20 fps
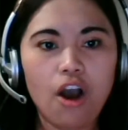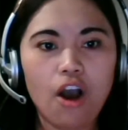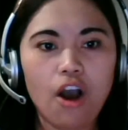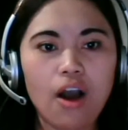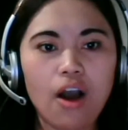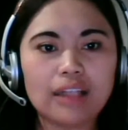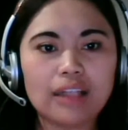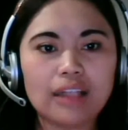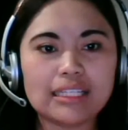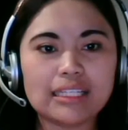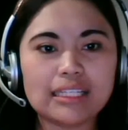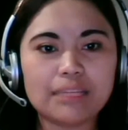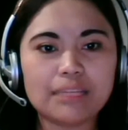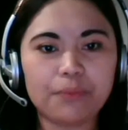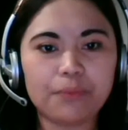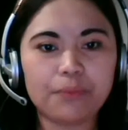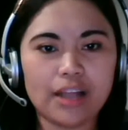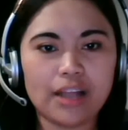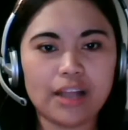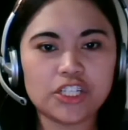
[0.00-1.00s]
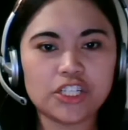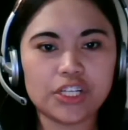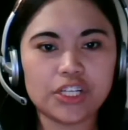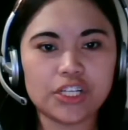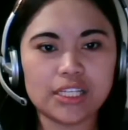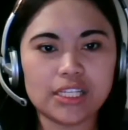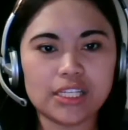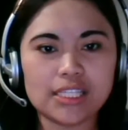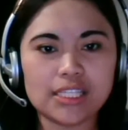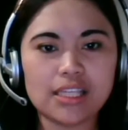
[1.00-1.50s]
all the
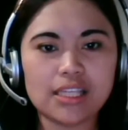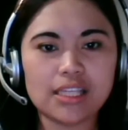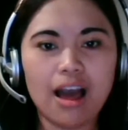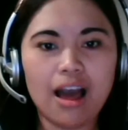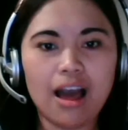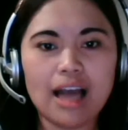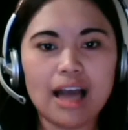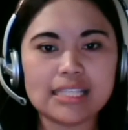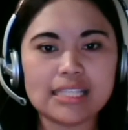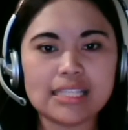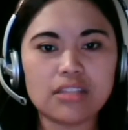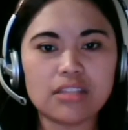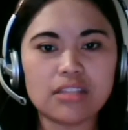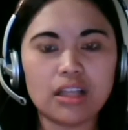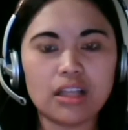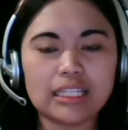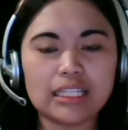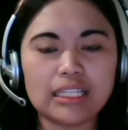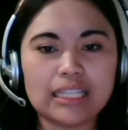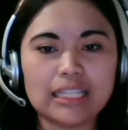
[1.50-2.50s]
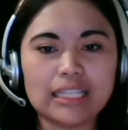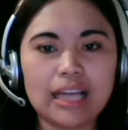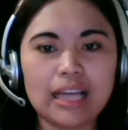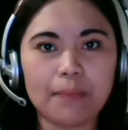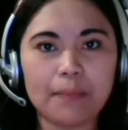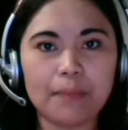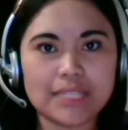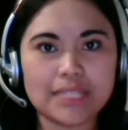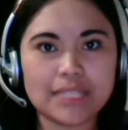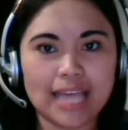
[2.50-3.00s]
depressions has notably
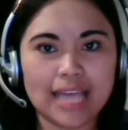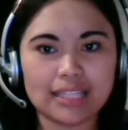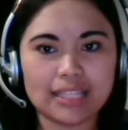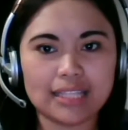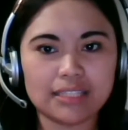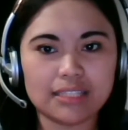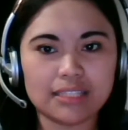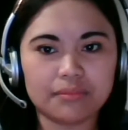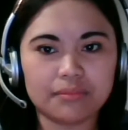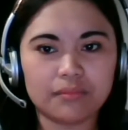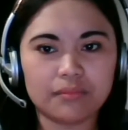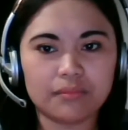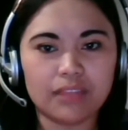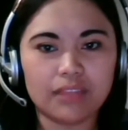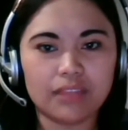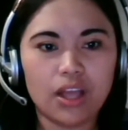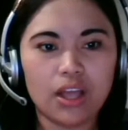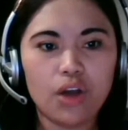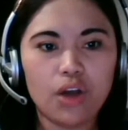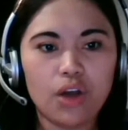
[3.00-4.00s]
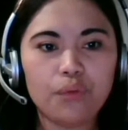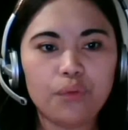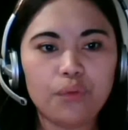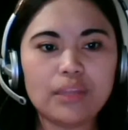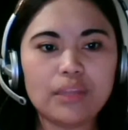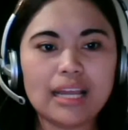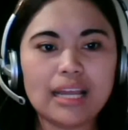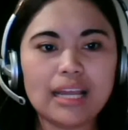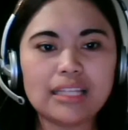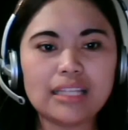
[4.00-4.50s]
upset.
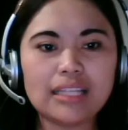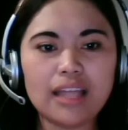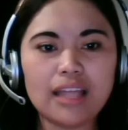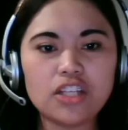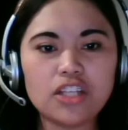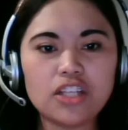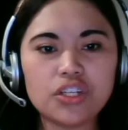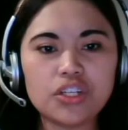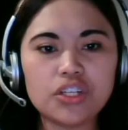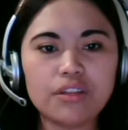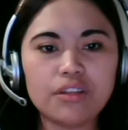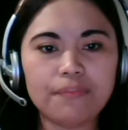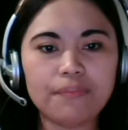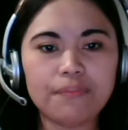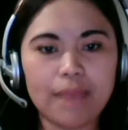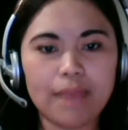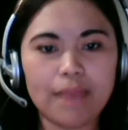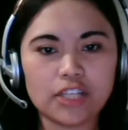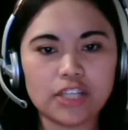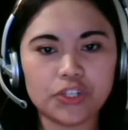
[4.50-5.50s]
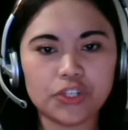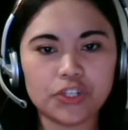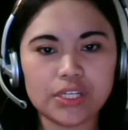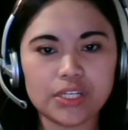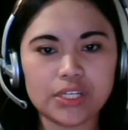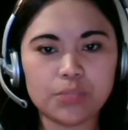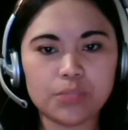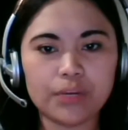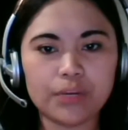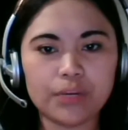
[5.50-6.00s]
With the intention of
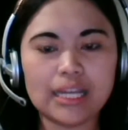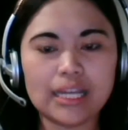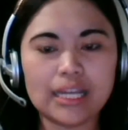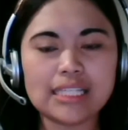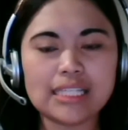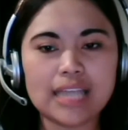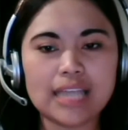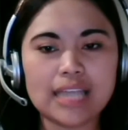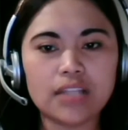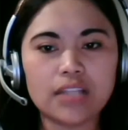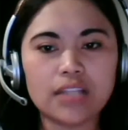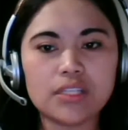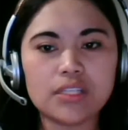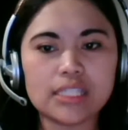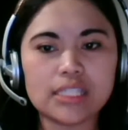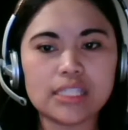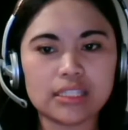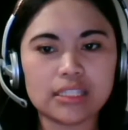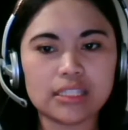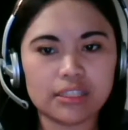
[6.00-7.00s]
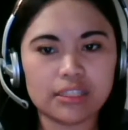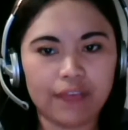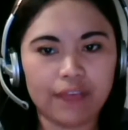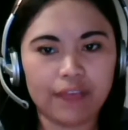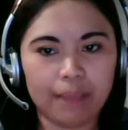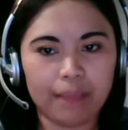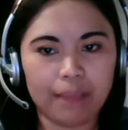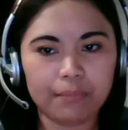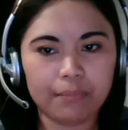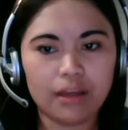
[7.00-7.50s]
measures were inside to
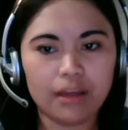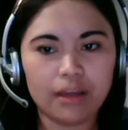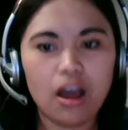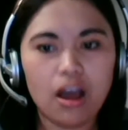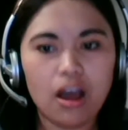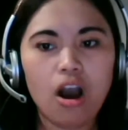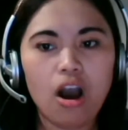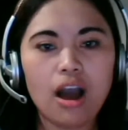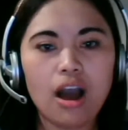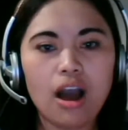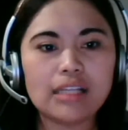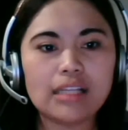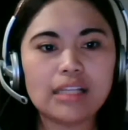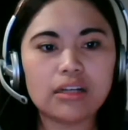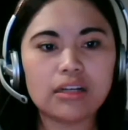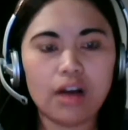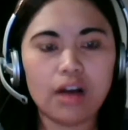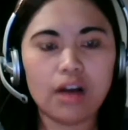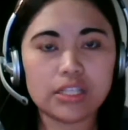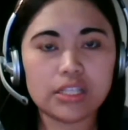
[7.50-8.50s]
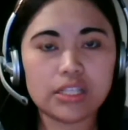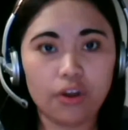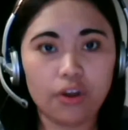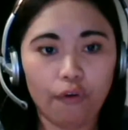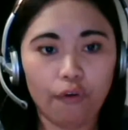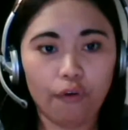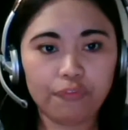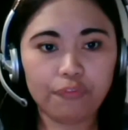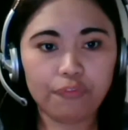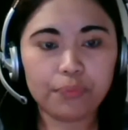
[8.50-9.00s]
scrape on the cost
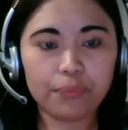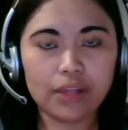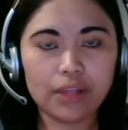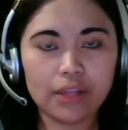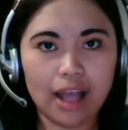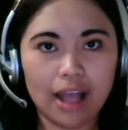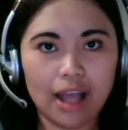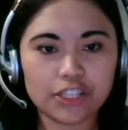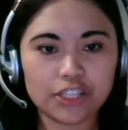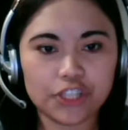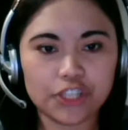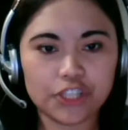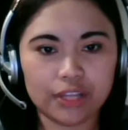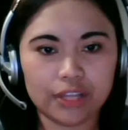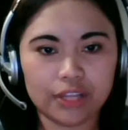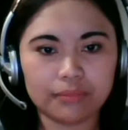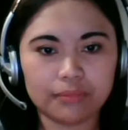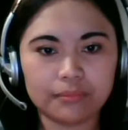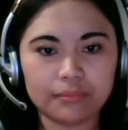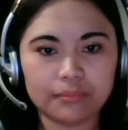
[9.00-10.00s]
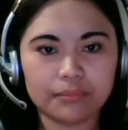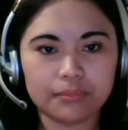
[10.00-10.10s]
of production